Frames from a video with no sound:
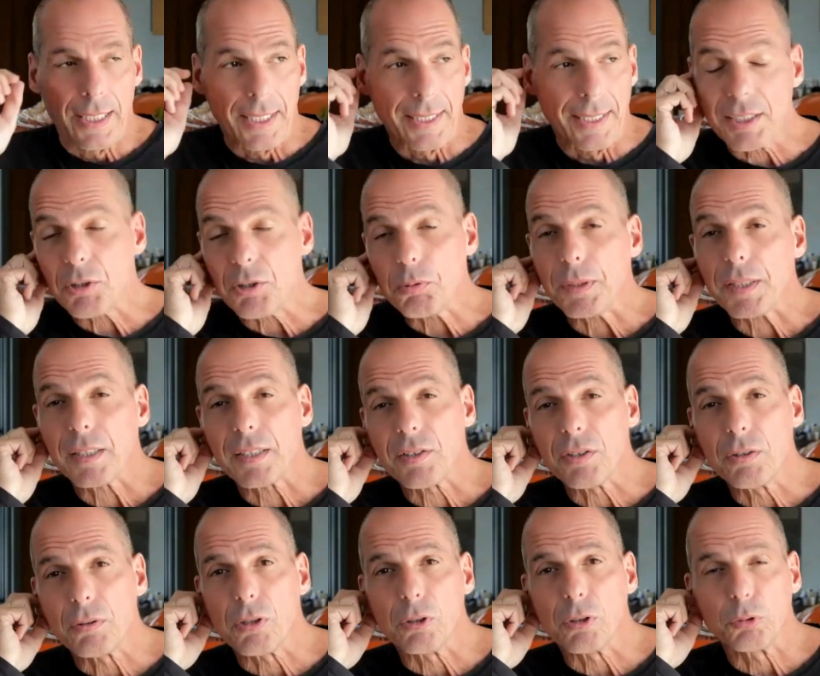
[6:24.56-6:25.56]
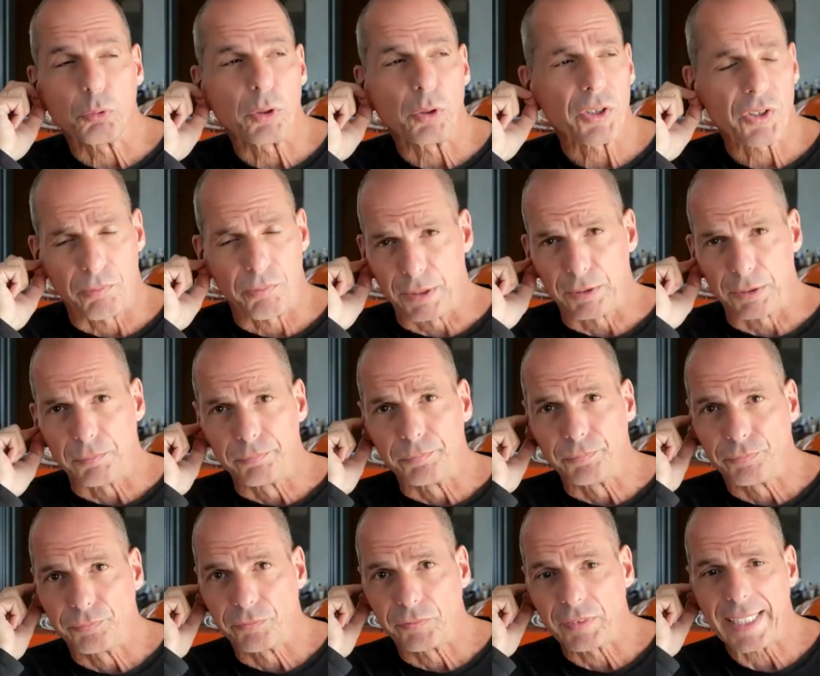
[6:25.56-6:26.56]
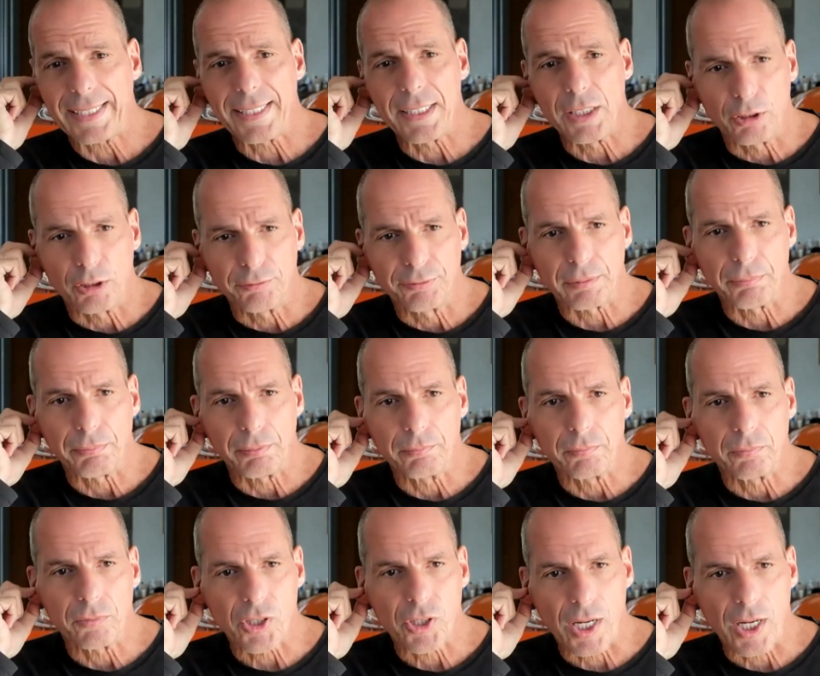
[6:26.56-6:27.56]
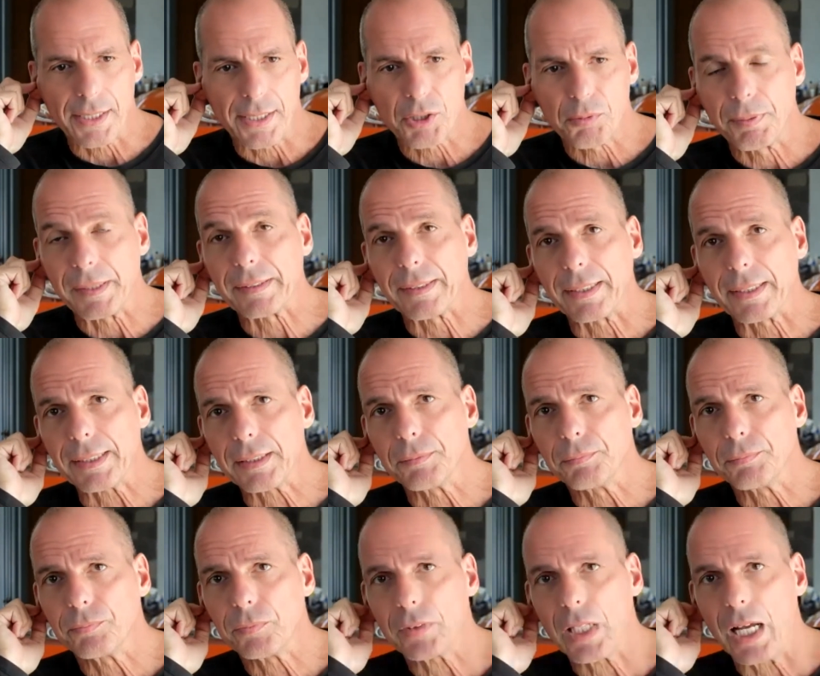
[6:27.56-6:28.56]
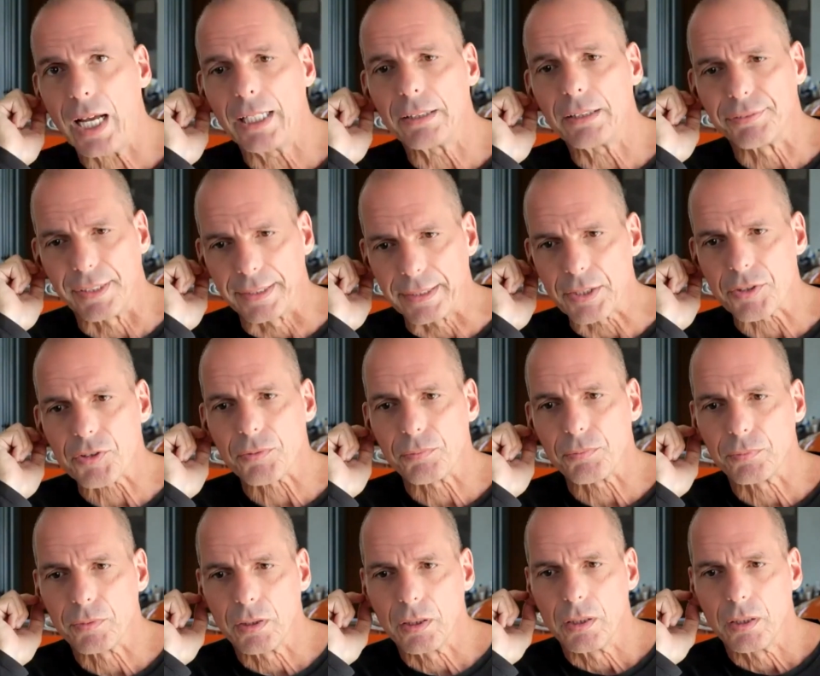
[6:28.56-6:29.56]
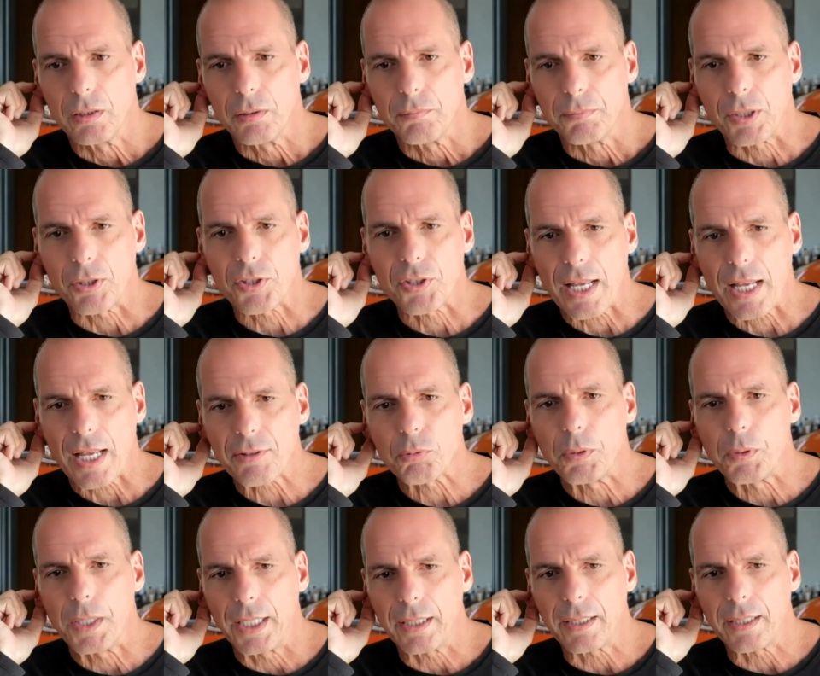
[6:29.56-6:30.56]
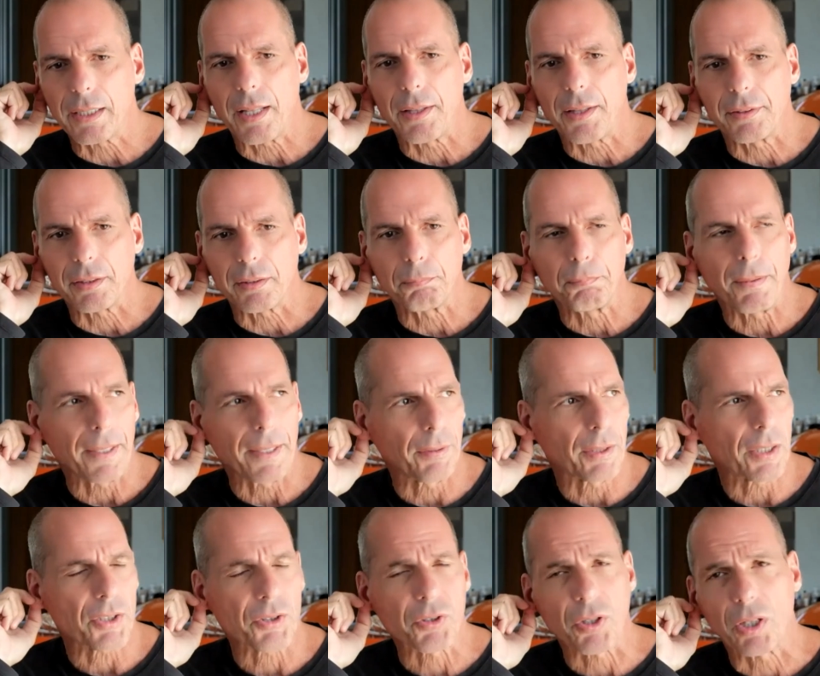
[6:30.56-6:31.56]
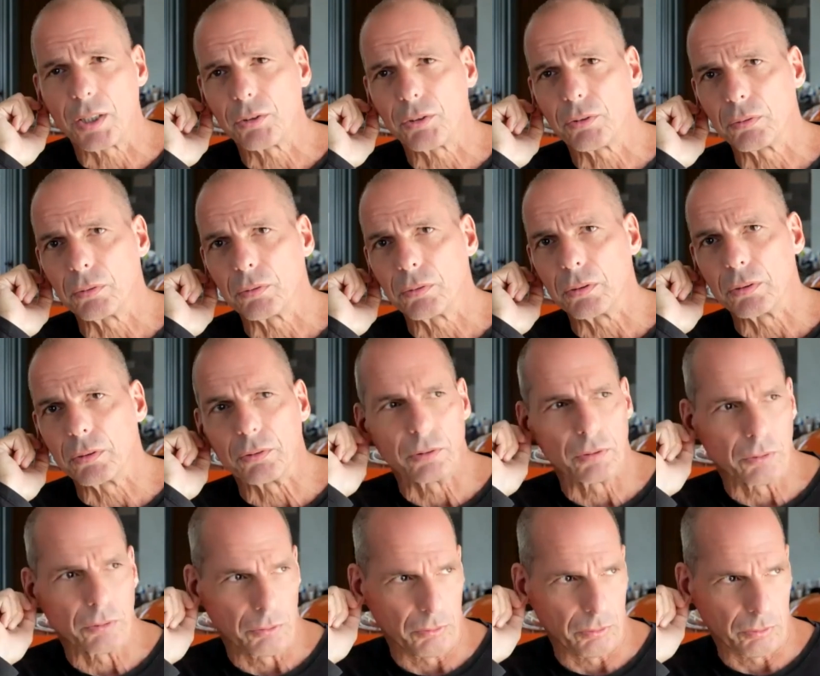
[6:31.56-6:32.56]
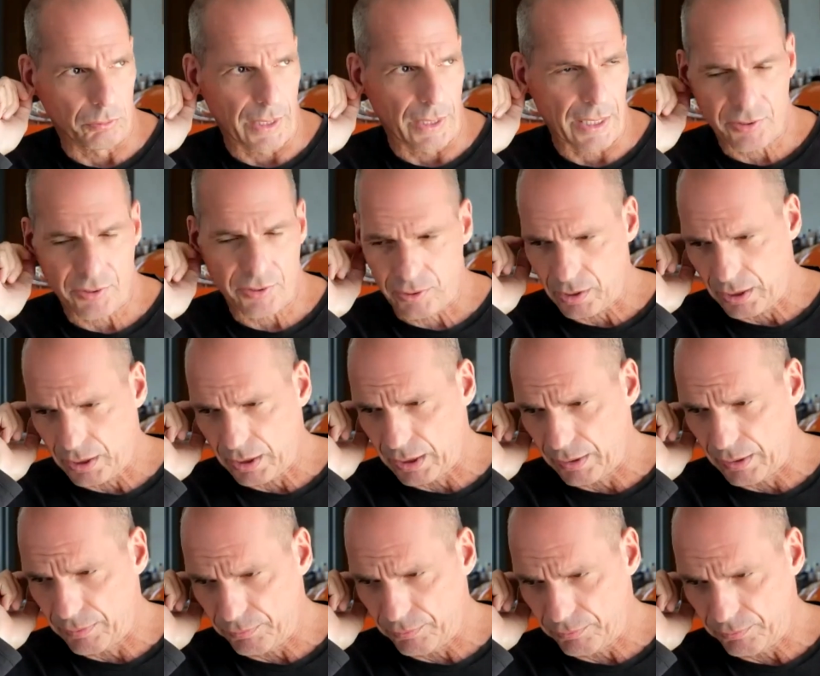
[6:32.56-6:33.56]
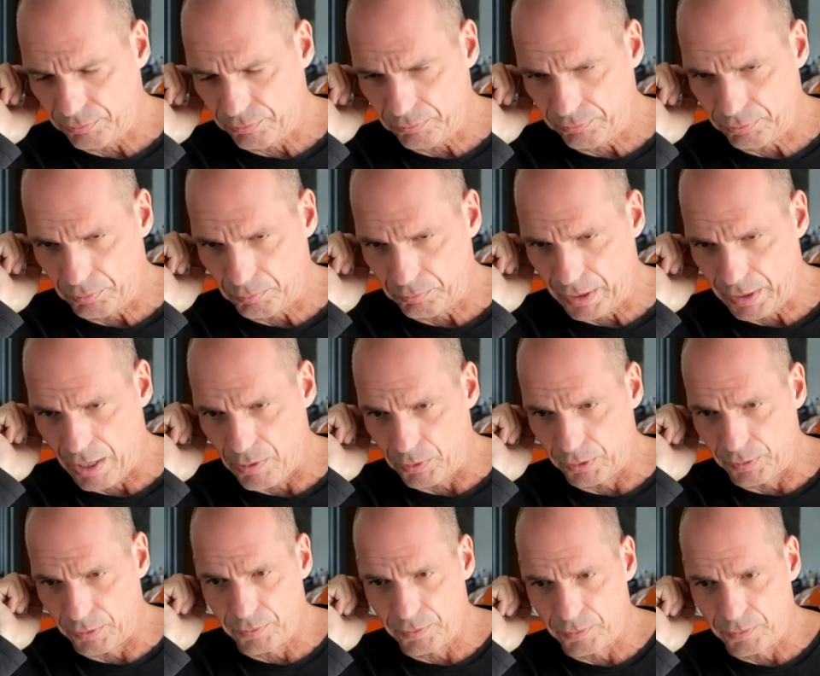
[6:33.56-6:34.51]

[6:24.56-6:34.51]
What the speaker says: This is what this new Cold War is about, taking over China's big tech and finance, because that's where the power is going to rest from now on.